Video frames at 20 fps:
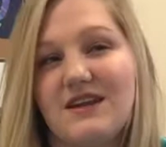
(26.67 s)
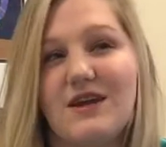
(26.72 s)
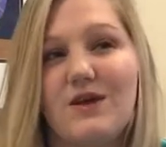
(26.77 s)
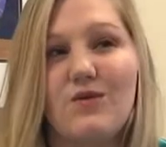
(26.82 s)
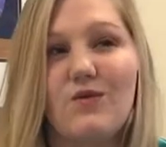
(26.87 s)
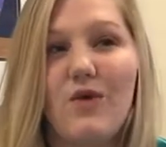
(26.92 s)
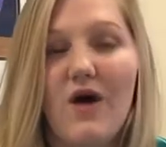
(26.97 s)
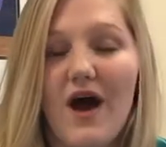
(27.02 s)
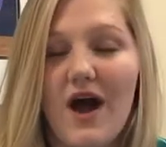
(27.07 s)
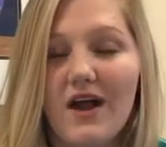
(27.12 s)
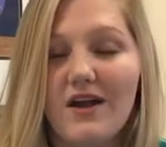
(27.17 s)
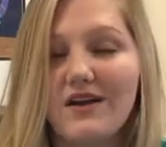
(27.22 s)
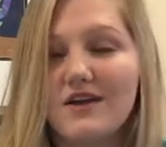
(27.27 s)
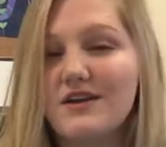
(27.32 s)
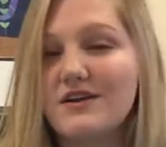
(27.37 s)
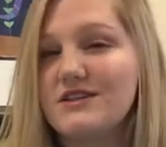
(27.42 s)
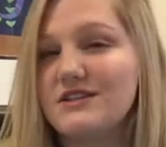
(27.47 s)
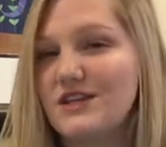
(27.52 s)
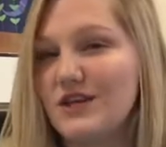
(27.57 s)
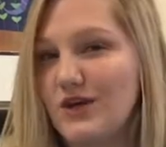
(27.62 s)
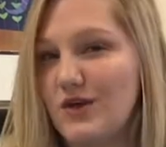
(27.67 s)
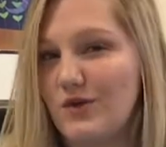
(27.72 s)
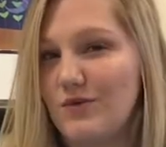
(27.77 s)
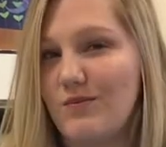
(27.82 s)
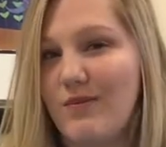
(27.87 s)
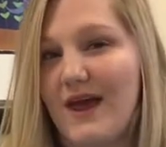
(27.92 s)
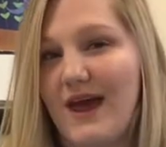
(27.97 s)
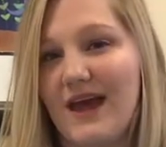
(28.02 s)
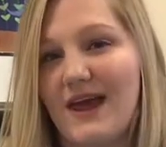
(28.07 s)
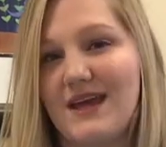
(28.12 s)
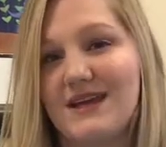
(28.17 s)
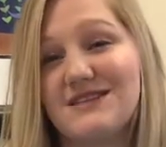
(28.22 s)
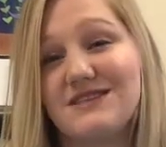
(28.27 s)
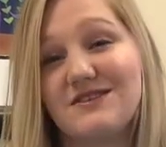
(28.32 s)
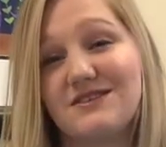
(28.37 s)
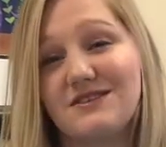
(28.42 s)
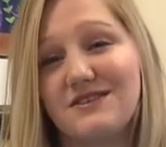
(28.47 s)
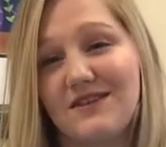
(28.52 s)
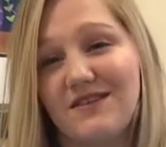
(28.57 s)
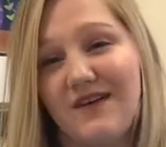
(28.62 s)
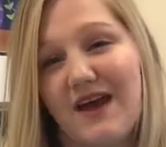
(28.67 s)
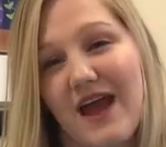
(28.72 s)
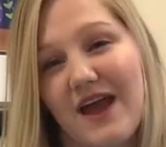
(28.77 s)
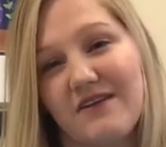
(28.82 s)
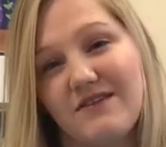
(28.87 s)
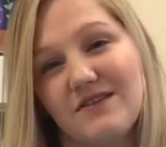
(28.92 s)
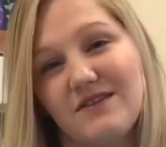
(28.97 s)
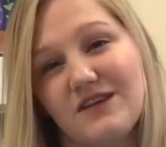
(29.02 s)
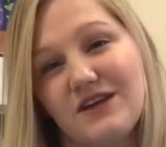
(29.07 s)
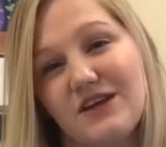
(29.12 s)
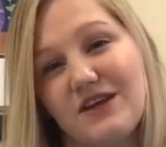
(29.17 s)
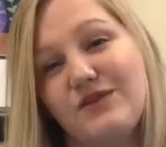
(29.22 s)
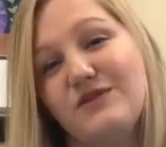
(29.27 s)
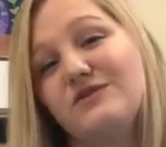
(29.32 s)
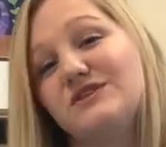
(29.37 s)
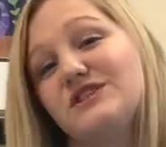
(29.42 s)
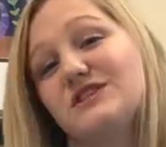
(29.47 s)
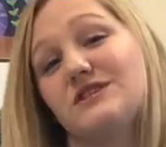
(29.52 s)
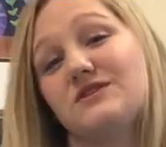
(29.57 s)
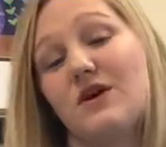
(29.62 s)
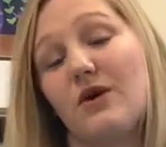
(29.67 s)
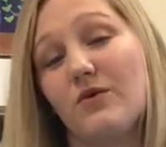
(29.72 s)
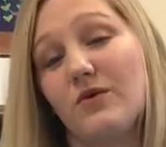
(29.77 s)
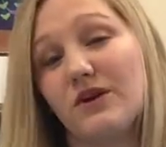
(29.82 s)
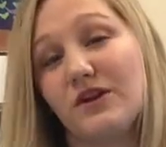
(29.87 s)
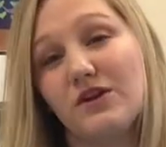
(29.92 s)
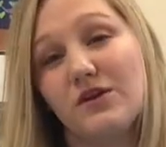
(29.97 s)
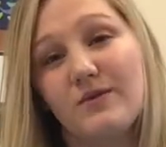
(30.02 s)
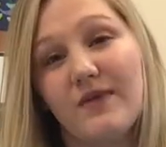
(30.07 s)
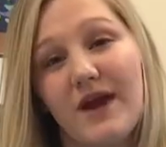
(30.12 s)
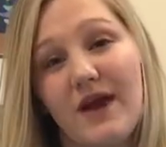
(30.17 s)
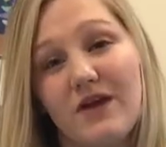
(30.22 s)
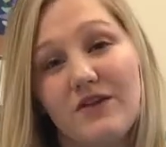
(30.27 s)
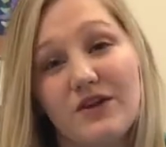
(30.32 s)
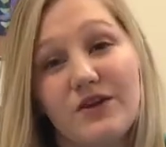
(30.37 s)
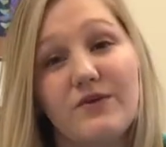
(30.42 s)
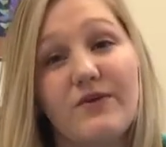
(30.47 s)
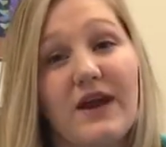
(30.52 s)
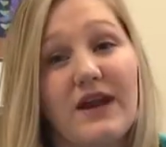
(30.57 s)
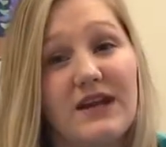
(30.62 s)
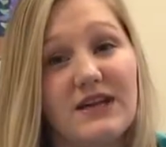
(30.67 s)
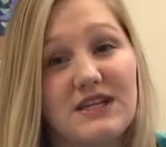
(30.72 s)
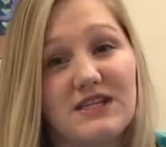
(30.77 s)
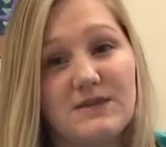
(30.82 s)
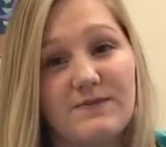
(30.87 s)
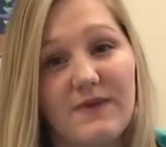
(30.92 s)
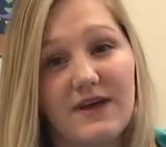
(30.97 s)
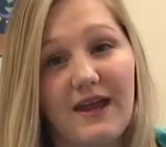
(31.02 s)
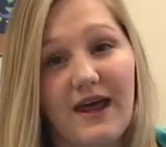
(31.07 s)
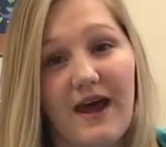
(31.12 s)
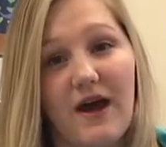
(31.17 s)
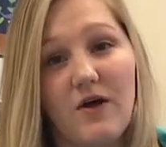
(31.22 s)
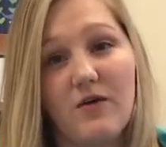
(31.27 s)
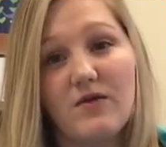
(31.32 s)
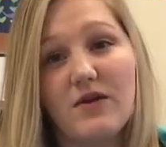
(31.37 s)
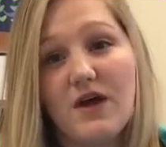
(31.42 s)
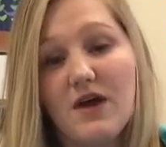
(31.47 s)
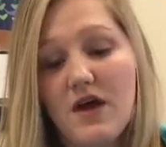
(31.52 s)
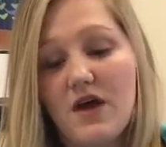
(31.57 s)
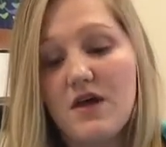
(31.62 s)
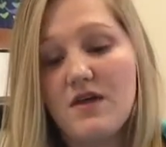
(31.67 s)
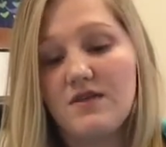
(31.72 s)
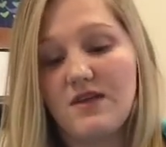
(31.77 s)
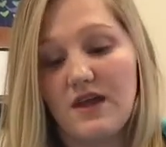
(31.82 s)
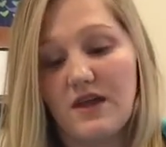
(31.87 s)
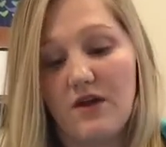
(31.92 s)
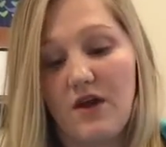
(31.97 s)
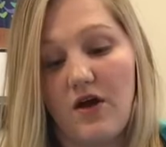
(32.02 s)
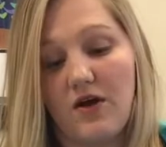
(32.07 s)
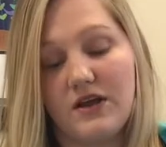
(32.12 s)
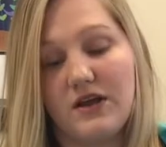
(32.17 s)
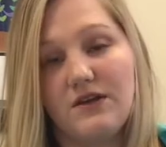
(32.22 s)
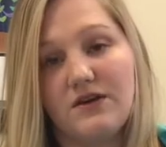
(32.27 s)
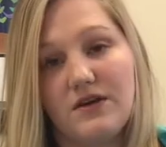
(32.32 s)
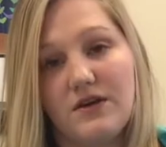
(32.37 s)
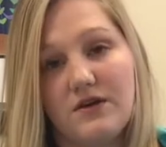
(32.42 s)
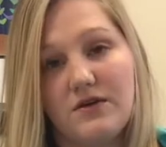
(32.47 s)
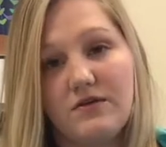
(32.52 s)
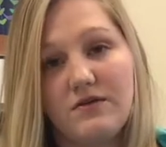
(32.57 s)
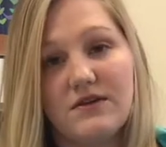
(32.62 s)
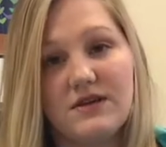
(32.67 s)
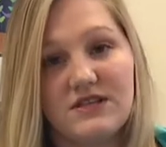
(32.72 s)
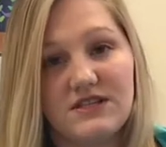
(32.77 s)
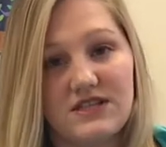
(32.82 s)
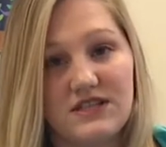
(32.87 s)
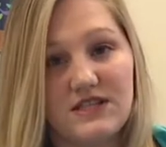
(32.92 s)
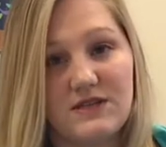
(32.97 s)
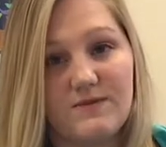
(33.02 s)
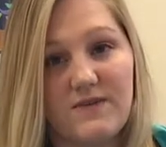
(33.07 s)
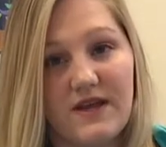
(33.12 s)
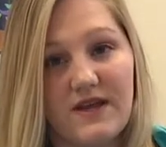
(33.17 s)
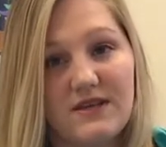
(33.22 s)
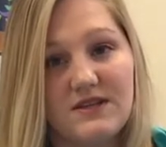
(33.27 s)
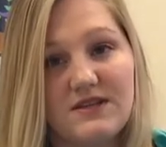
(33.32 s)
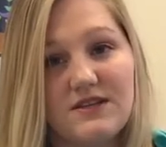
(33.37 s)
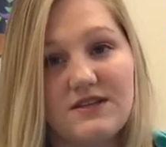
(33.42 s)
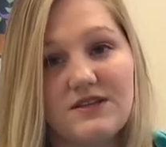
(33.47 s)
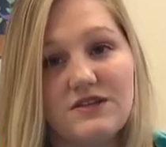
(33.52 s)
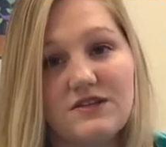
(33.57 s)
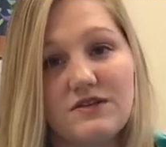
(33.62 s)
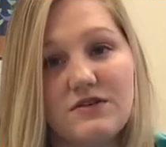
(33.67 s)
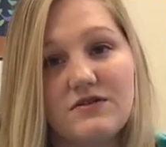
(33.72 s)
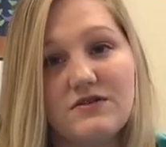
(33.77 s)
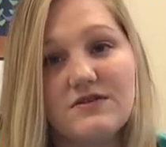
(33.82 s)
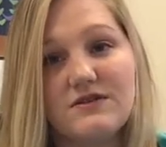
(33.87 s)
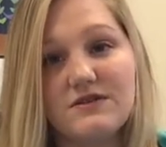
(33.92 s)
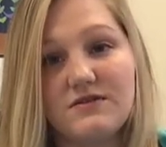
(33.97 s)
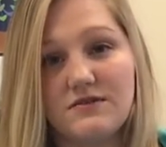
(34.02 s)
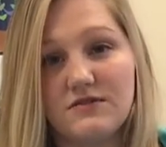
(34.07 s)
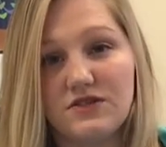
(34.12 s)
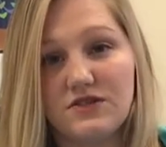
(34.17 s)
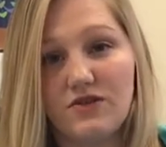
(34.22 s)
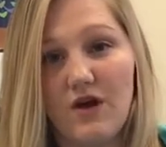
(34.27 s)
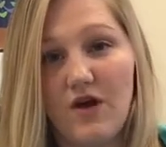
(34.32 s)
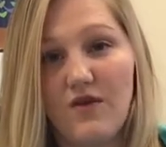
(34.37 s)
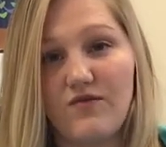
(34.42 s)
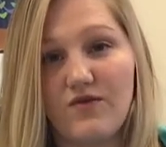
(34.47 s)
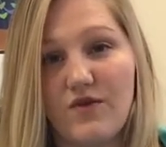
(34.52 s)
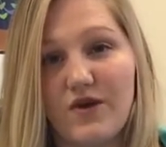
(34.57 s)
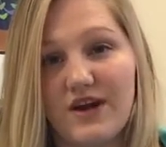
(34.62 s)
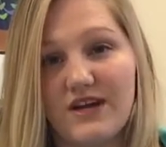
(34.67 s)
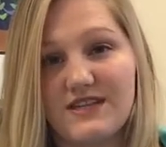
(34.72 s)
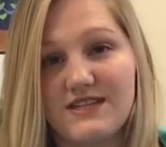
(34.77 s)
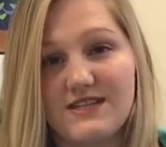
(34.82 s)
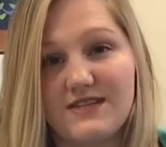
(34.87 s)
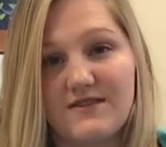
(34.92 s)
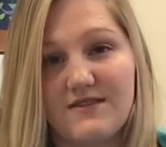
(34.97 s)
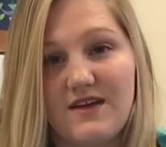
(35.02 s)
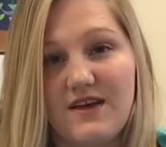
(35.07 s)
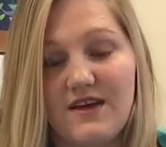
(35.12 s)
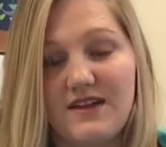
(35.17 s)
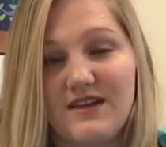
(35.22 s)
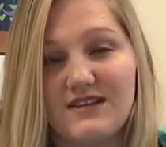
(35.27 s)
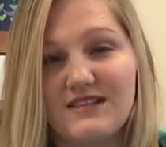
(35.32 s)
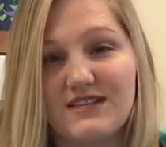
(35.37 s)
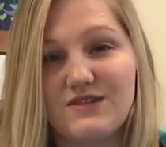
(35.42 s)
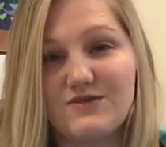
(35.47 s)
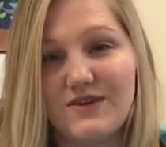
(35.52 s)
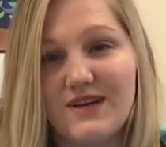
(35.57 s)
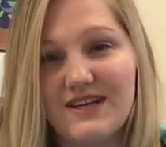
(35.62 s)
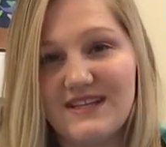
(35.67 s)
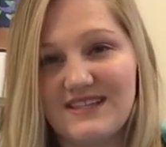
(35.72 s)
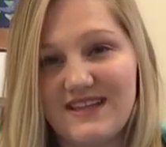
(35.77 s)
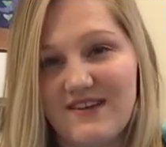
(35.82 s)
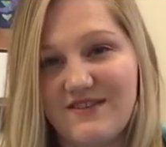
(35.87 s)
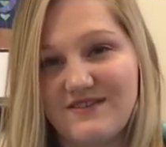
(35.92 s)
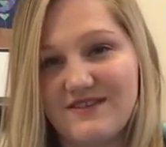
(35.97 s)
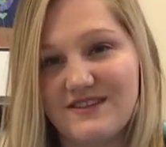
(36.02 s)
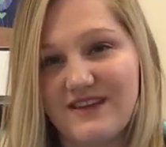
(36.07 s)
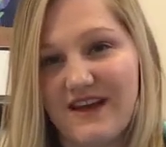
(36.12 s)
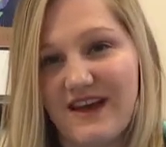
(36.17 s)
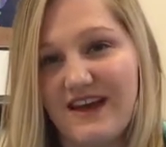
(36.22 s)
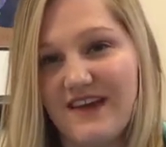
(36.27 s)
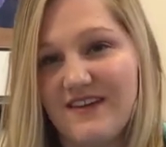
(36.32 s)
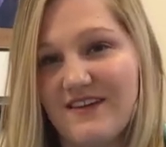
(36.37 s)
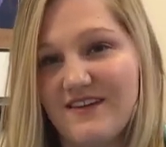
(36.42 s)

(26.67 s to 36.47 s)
any water, toothpaste, or saliva that you just don't want in your mouth or you're ready to spit out, then all you do is just spit into this little straw for us. And this is what it sounds like.